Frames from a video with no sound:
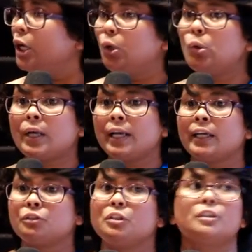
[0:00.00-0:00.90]
who can
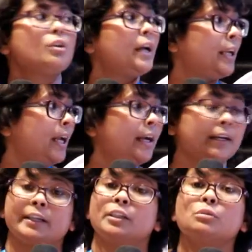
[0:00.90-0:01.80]
actually join
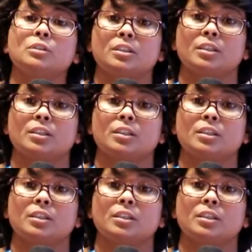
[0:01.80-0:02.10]
hand and do these